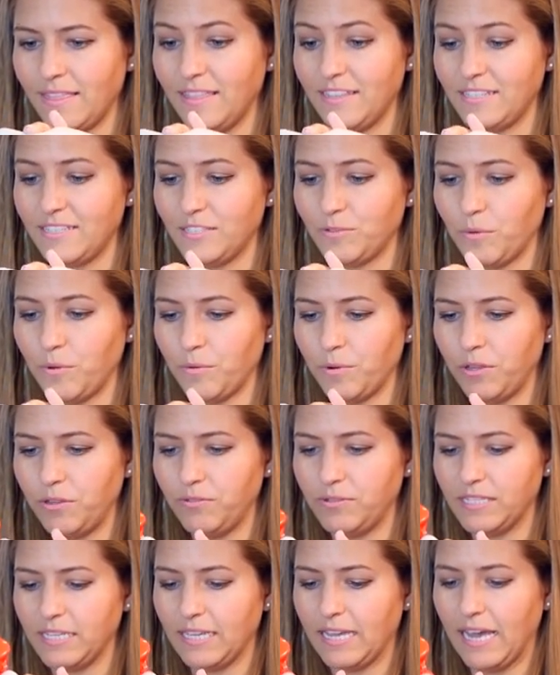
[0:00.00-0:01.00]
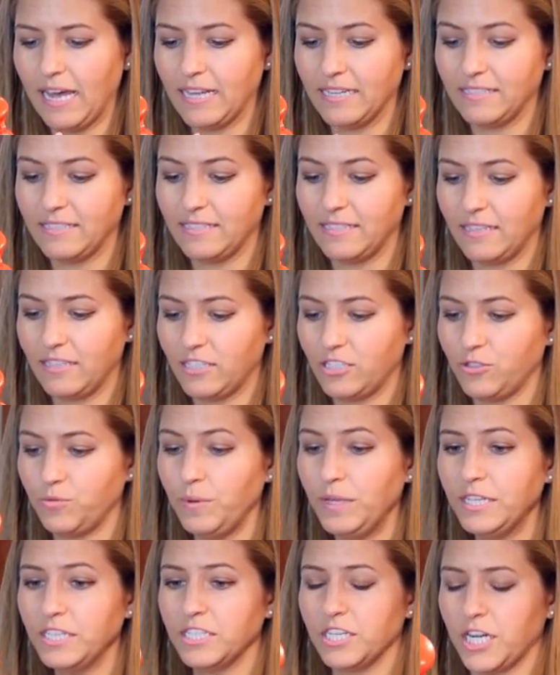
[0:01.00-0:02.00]
And this is what we're using as the
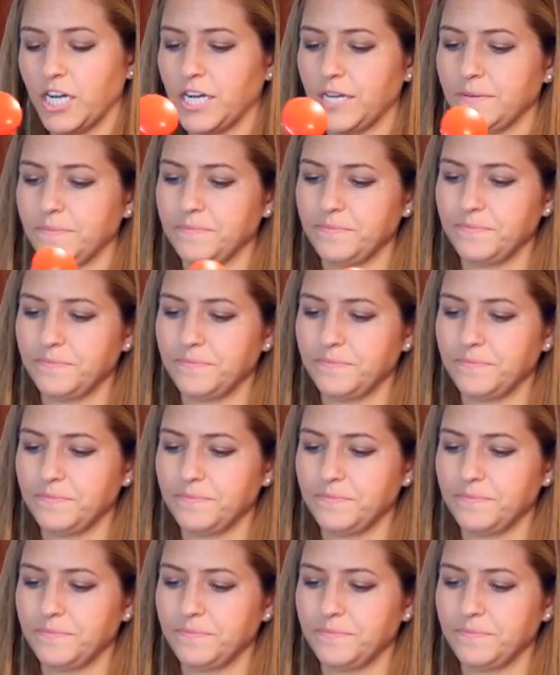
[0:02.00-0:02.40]
sweetener.